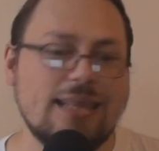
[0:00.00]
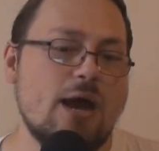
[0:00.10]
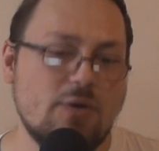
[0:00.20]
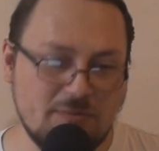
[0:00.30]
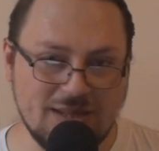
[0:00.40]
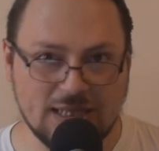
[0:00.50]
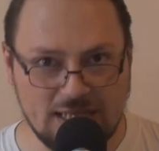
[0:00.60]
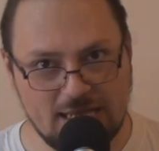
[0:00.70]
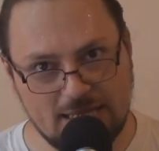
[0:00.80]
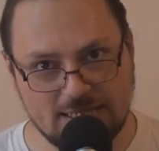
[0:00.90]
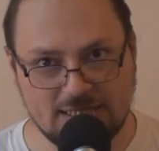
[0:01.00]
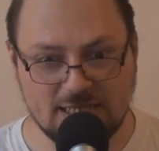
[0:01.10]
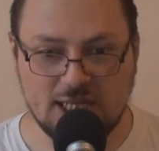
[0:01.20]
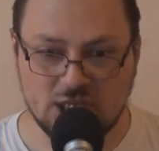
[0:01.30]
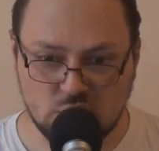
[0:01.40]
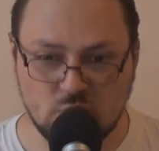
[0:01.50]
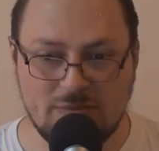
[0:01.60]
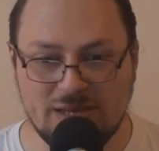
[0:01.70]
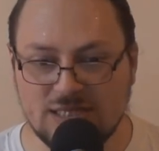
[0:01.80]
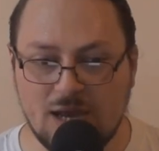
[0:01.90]
Now, admittedly, this is an
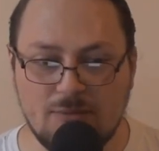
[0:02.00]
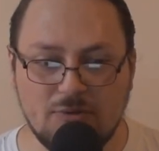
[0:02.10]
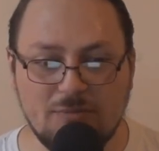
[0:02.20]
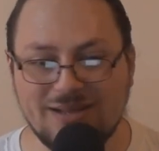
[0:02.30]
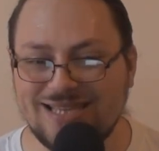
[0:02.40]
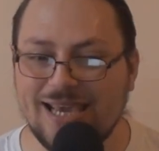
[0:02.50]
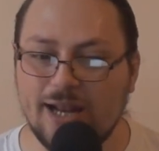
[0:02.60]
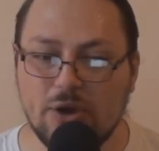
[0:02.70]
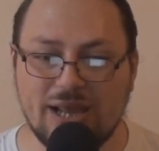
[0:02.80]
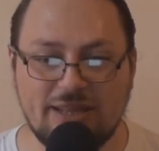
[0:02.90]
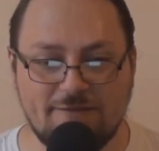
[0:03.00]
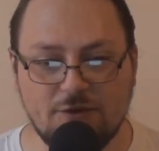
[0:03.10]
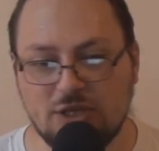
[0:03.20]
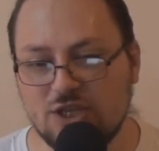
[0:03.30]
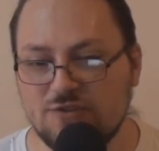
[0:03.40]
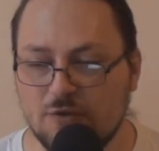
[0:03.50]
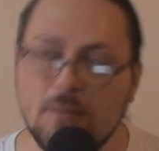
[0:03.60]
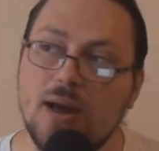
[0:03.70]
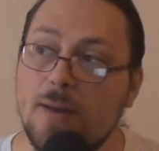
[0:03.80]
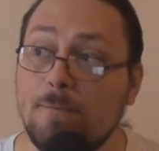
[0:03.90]
extreme example, but take a look at the footage
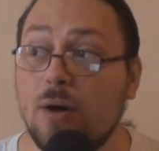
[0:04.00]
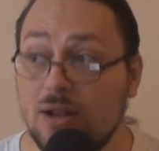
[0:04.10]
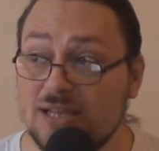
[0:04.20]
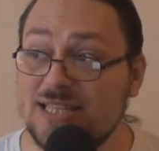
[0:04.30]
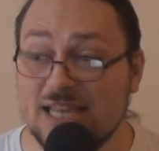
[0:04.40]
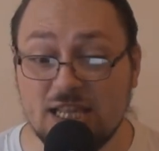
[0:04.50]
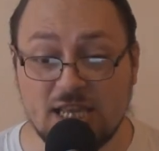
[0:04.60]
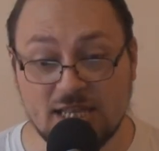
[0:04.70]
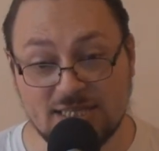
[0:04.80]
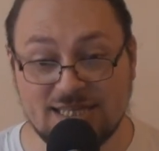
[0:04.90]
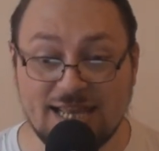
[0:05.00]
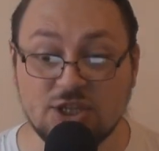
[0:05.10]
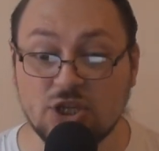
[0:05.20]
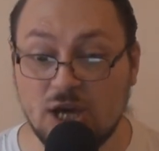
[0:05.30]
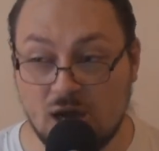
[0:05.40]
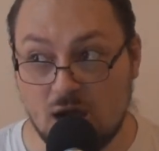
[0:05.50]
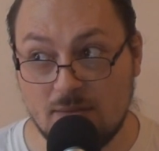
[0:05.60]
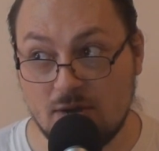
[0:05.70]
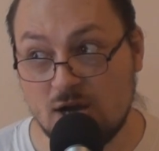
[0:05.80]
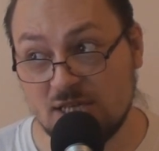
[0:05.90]
from
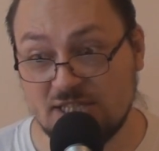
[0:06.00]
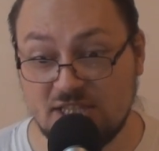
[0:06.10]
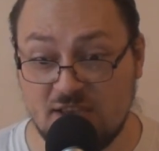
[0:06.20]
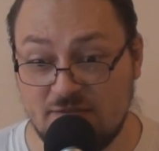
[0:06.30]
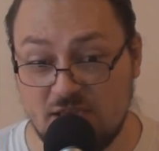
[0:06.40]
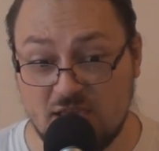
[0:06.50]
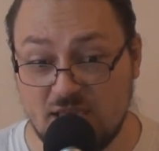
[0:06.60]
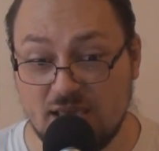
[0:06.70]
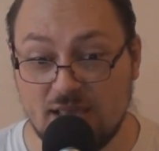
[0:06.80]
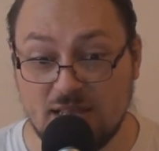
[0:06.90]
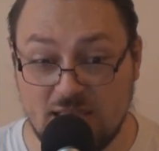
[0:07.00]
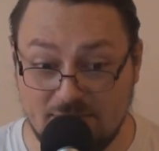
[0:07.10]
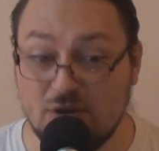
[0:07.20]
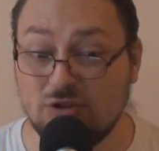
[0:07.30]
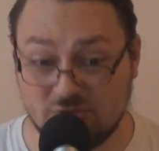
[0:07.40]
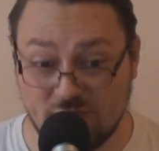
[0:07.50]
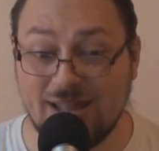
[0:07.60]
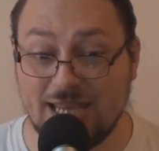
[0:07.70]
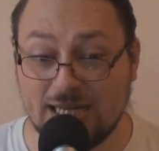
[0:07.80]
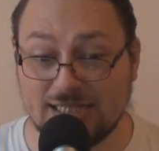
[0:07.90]
Palestinian/Hamas TV. The most
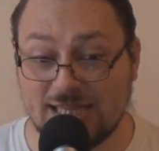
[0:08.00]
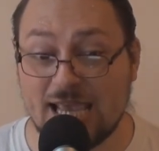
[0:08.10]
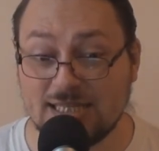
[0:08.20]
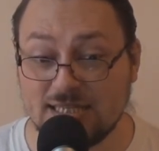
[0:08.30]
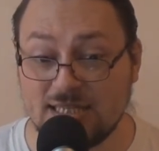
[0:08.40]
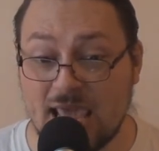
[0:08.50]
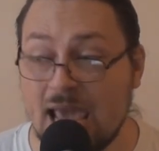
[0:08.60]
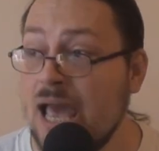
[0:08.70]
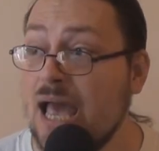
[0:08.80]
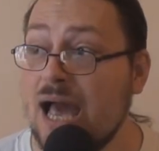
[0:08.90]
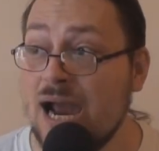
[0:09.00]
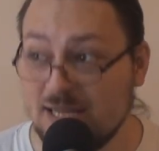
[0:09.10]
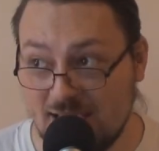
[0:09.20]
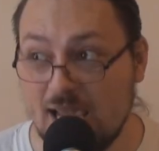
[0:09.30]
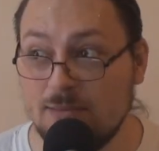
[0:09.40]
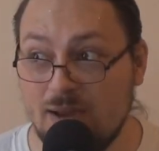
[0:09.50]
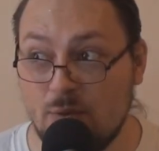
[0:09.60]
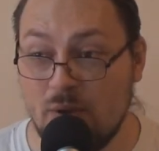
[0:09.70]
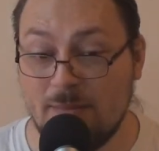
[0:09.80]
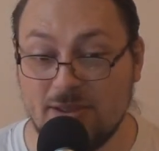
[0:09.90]
radical stances there are taken
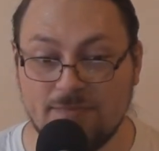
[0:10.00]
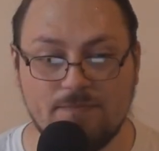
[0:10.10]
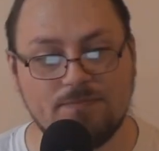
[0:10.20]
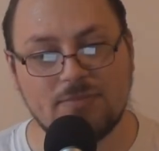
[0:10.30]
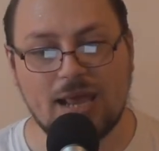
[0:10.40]
by women.